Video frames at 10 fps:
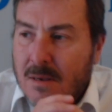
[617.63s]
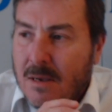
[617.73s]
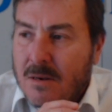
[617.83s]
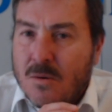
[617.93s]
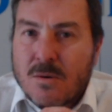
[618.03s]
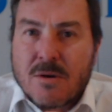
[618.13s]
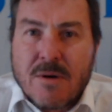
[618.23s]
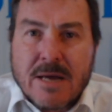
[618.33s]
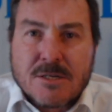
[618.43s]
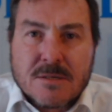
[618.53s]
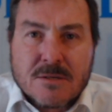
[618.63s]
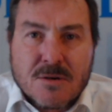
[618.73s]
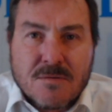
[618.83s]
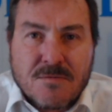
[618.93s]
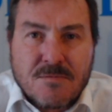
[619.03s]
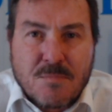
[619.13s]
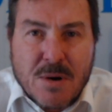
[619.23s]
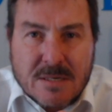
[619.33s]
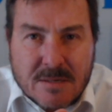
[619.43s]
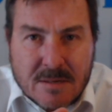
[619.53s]
Inaugurations of
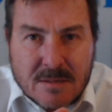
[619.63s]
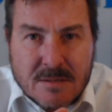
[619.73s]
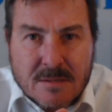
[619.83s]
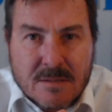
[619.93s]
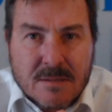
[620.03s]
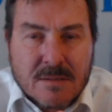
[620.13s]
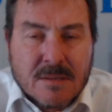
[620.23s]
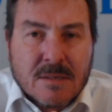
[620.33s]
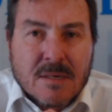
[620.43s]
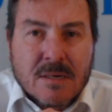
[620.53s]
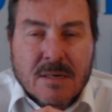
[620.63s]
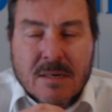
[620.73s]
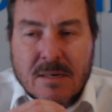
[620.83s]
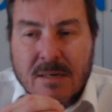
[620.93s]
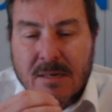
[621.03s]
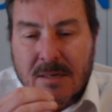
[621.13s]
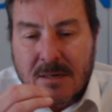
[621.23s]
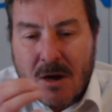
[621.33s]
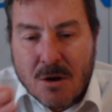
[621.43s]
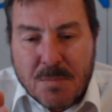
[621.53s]
presidents,
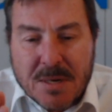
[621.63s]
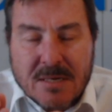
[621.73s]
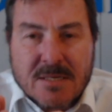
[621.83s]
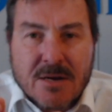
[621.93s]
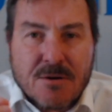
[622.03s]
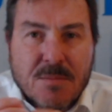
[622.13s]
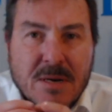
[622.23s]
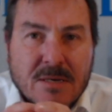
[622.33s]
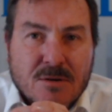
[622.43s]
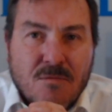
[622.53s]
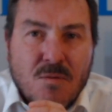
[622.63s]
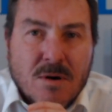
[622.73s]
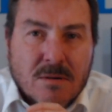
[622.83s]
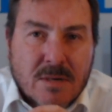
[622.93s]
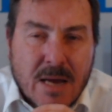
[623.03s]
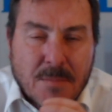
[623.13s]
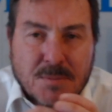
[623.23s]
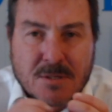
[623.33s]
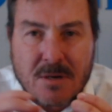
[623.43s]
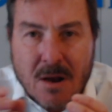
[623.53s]
opening ceremonies of World
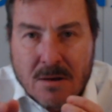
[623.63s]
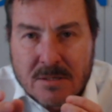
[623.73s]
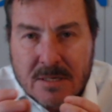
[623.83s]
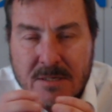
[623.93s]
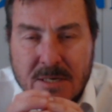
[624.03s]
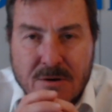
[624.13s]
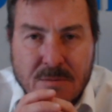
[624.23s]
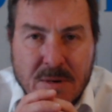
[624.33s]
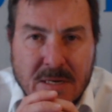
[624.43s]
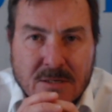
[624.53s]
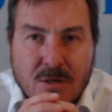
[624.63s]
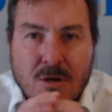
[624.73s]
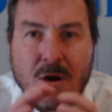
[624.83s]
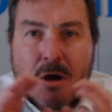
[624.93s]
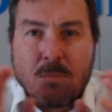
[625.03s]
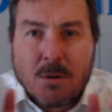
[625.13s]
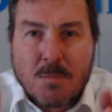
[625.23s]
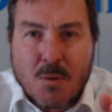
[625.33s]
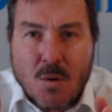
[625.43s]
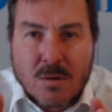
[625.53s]
Cups, closing ceremonies, global
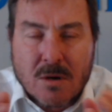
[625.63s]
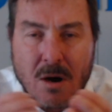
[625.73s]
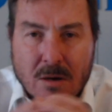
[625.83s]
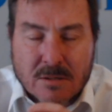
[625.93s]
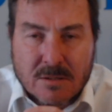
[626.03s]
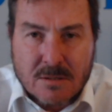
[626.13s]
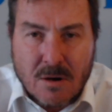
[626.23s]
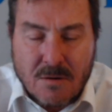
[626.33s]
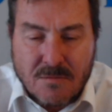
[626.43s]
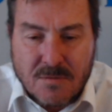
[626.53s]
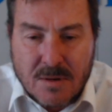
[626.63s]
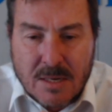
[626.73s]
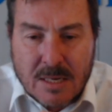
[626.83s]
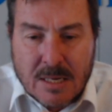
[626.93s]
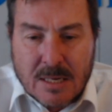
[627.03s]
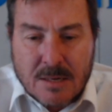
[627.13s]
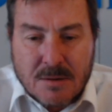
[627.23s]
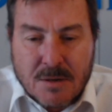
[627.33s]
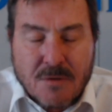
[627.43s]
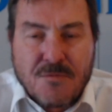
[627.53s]
broadcasts of,
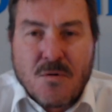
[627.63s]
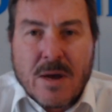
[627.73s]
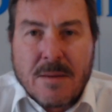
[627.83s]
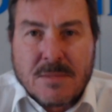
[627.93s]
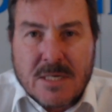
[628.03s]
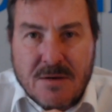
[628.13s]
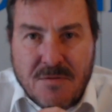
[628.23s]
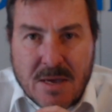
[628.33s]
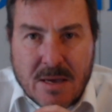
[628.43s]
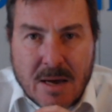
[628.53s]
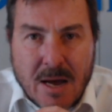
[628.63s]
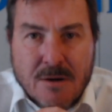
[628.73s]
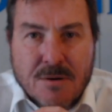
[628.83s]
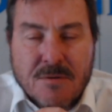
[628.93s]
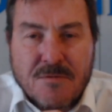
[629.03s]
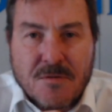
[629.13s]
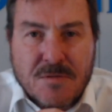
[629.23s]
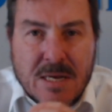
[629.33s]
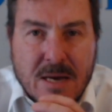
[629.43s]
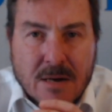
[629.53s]
you know, for MTV,
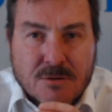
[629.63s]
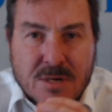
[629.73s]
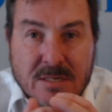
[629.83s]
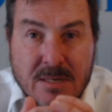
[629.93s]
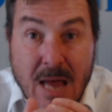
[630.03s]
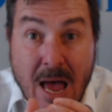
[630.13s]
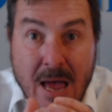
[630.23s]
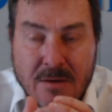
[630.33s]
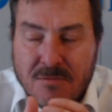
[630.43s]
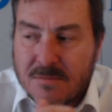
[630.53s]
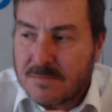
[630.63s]
150 countries live.